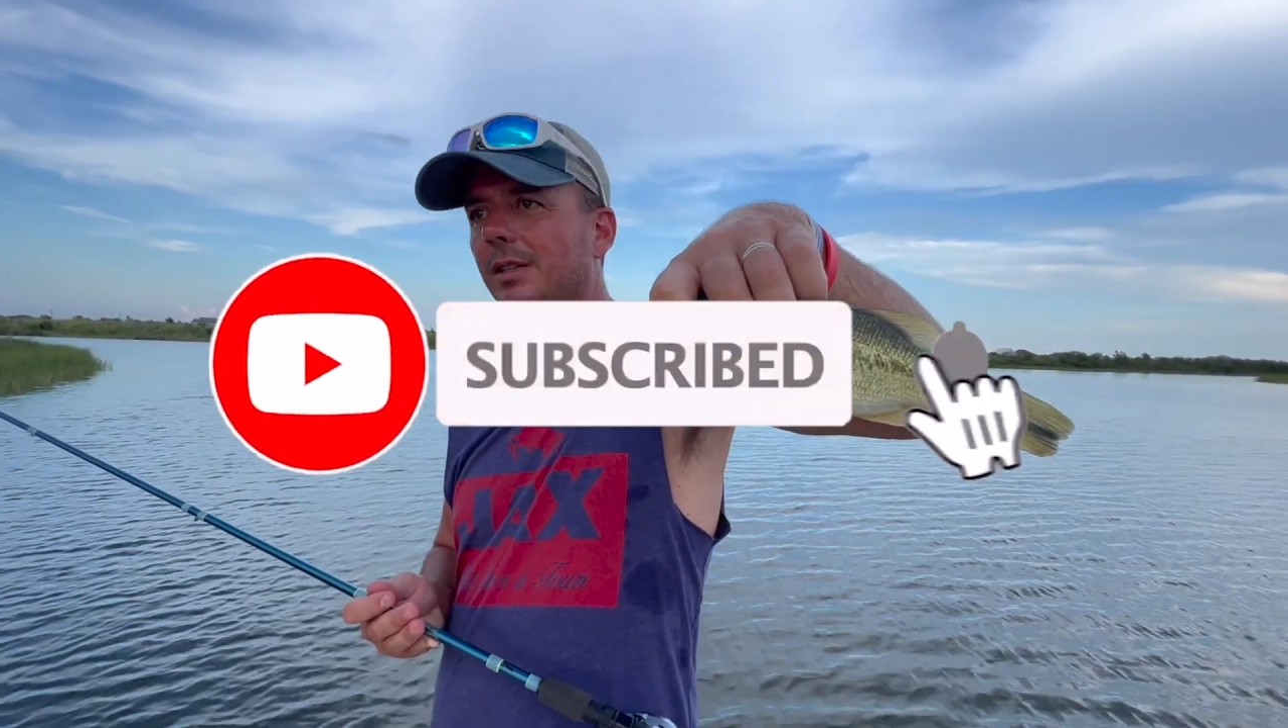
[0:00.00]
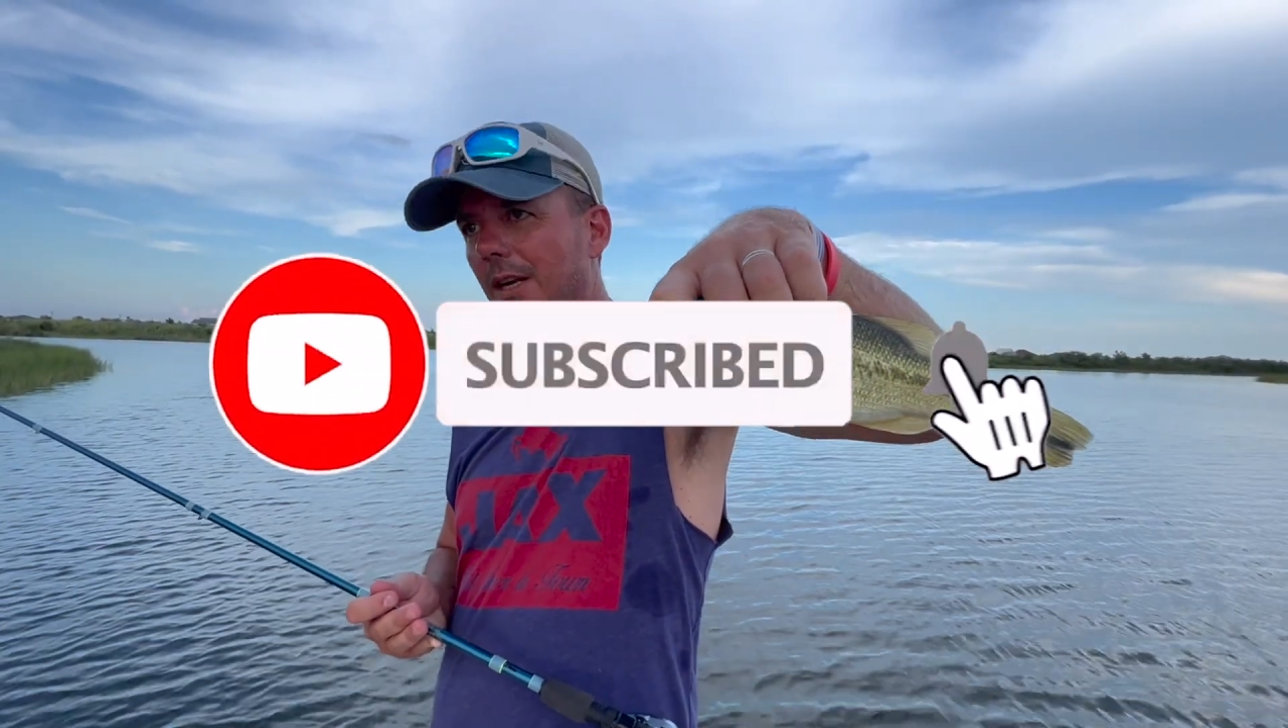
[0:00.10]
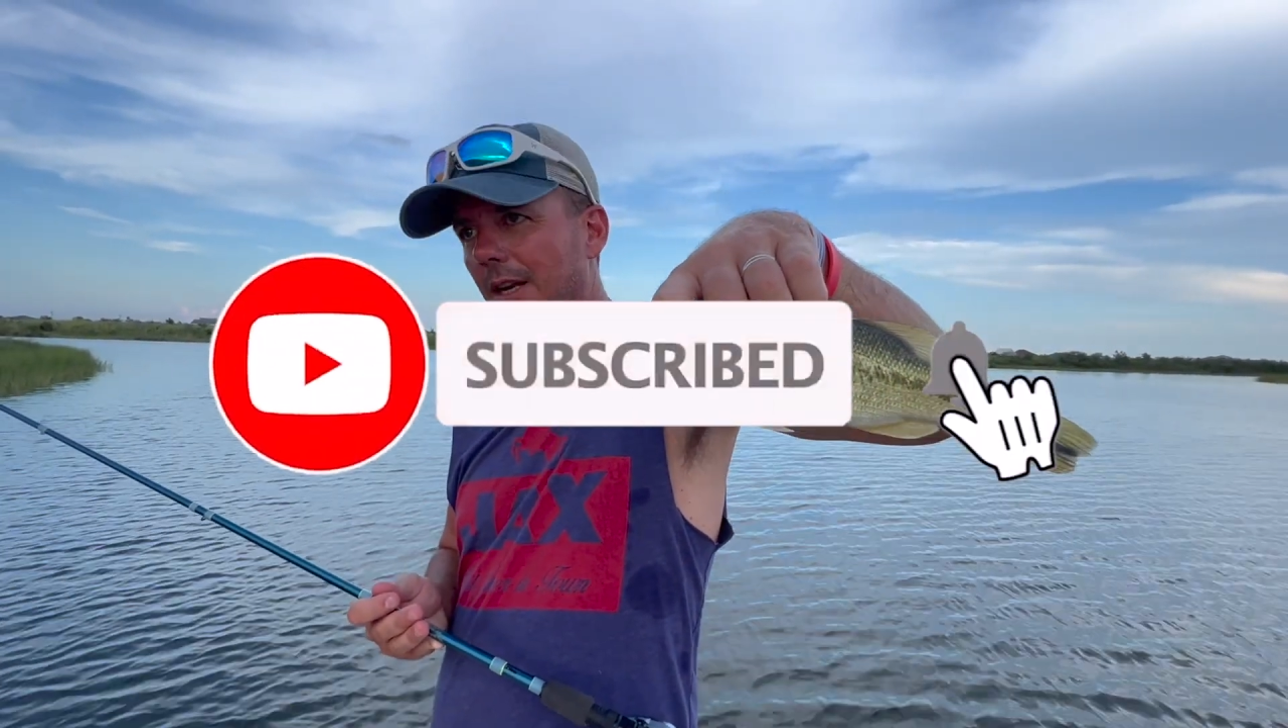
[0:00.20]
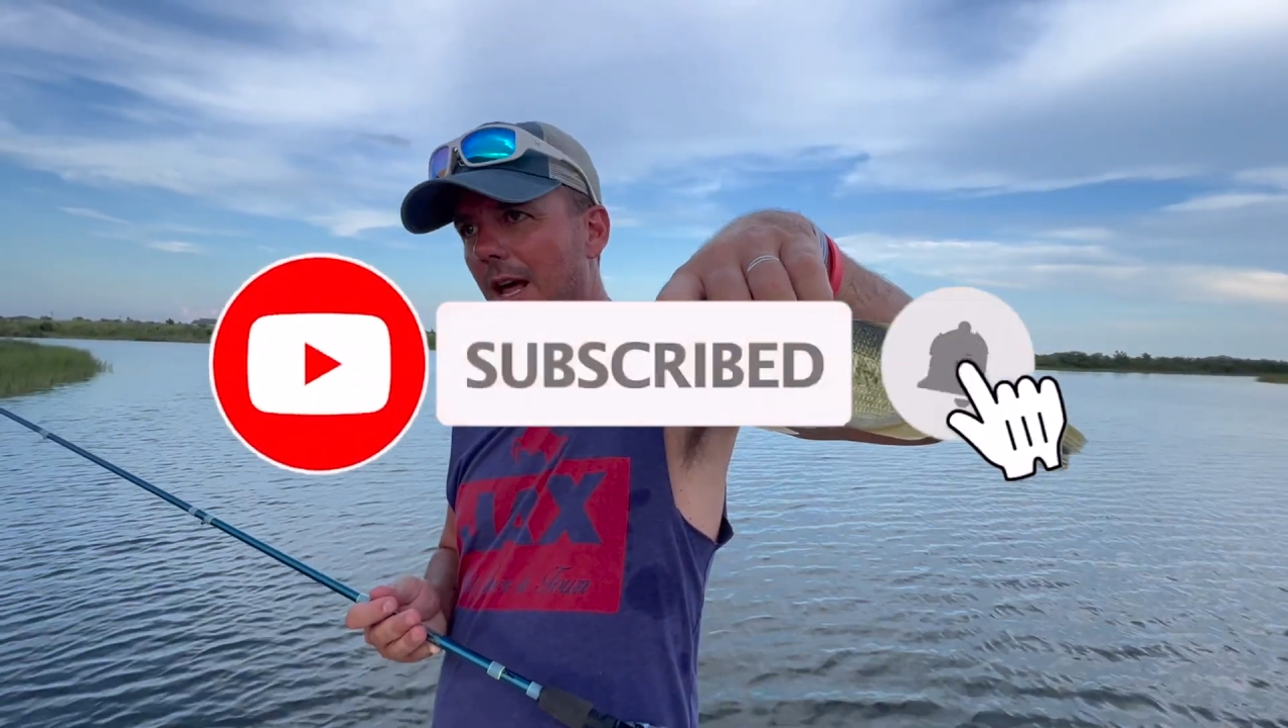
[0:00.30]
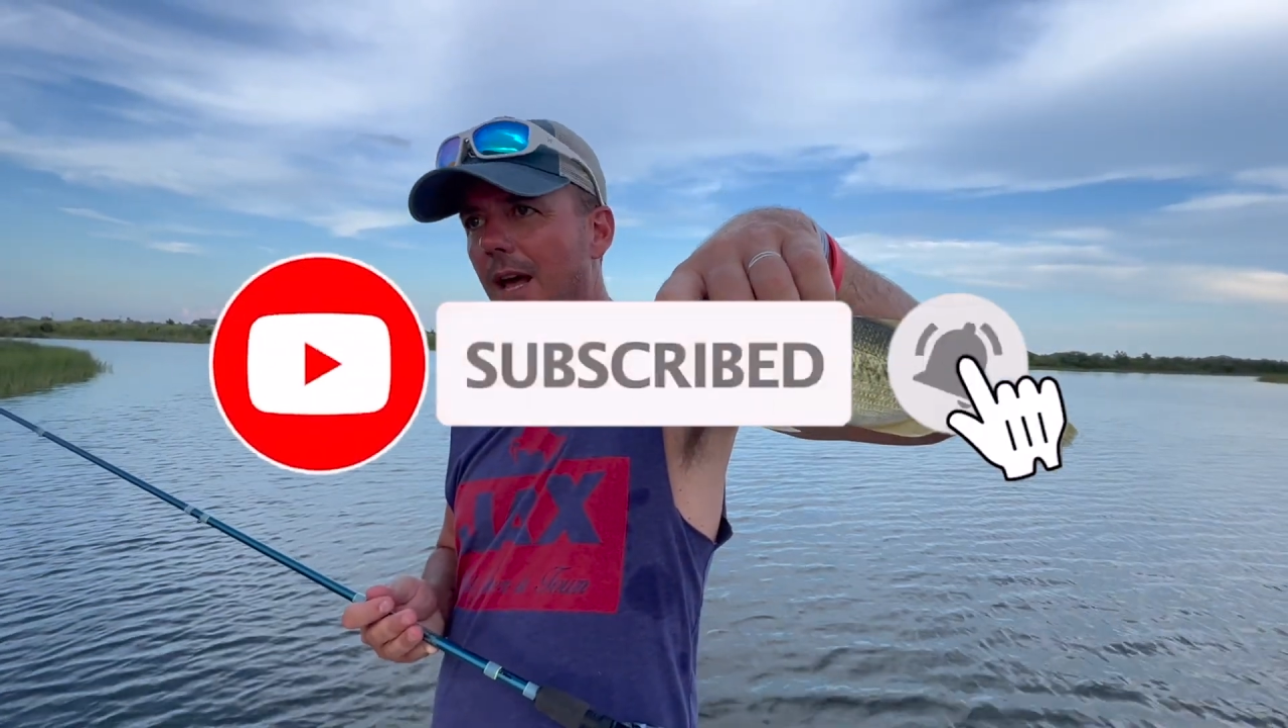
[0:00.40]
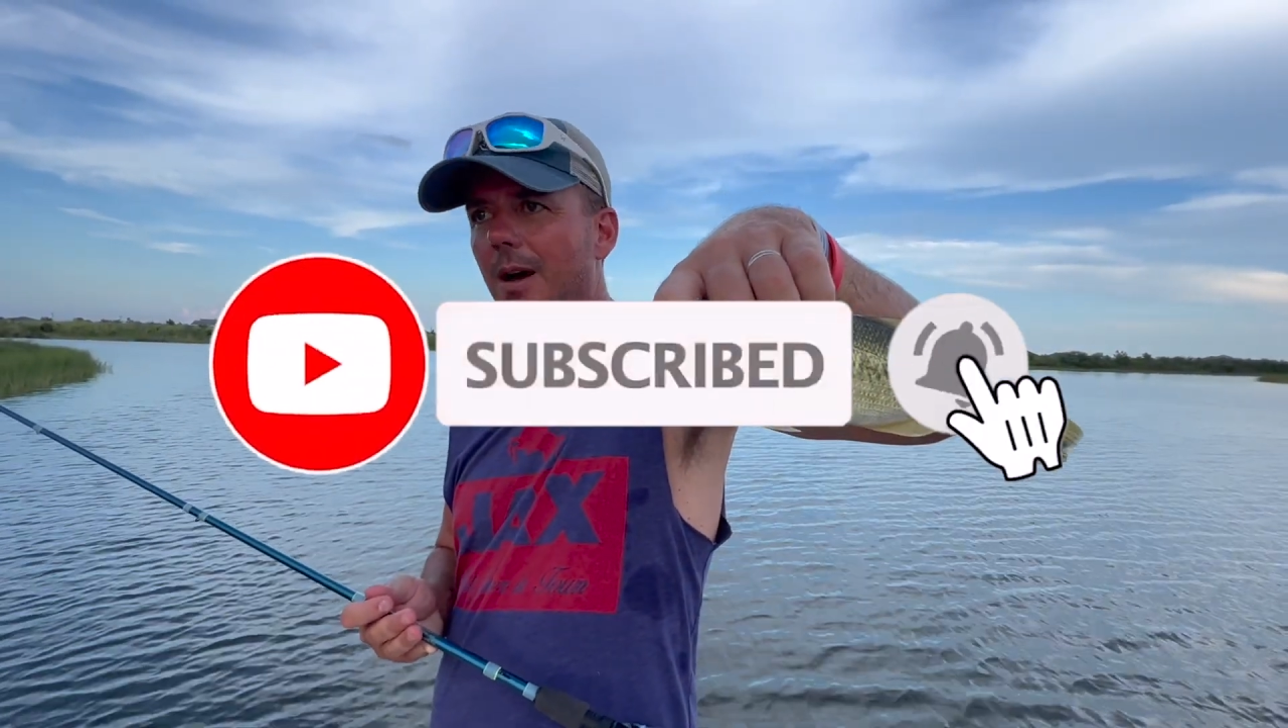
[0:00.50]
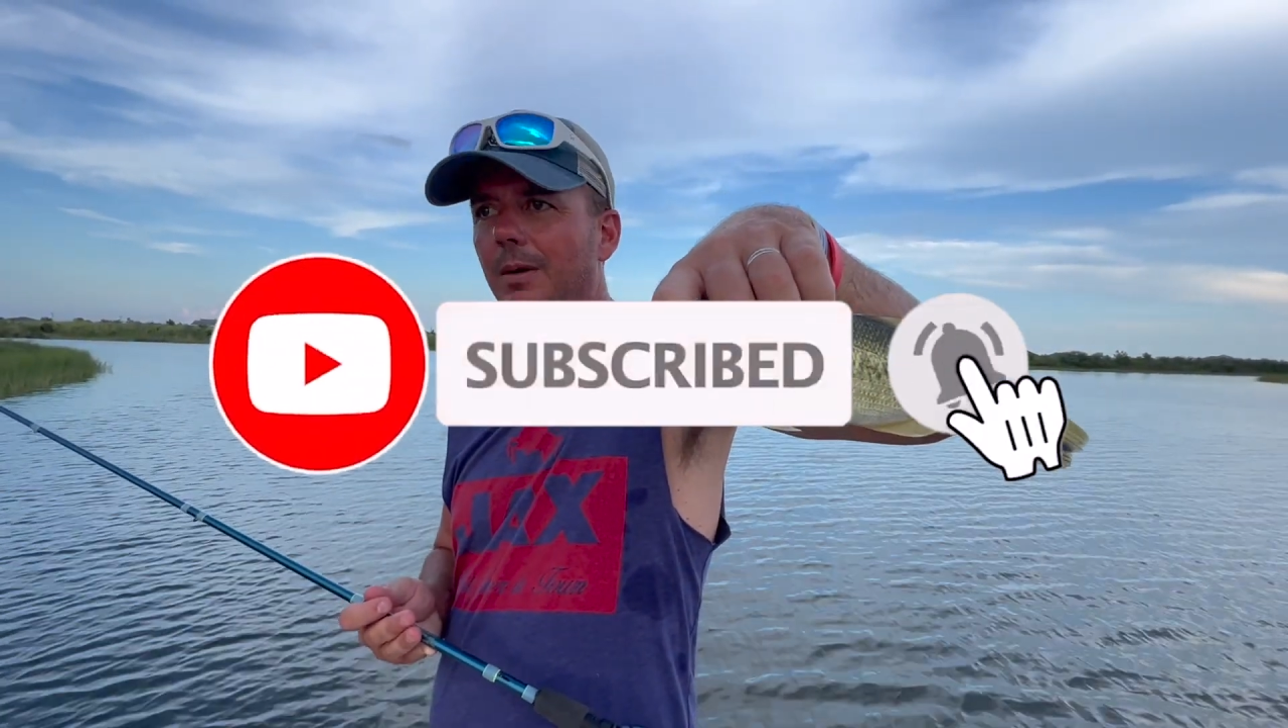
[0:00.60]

and now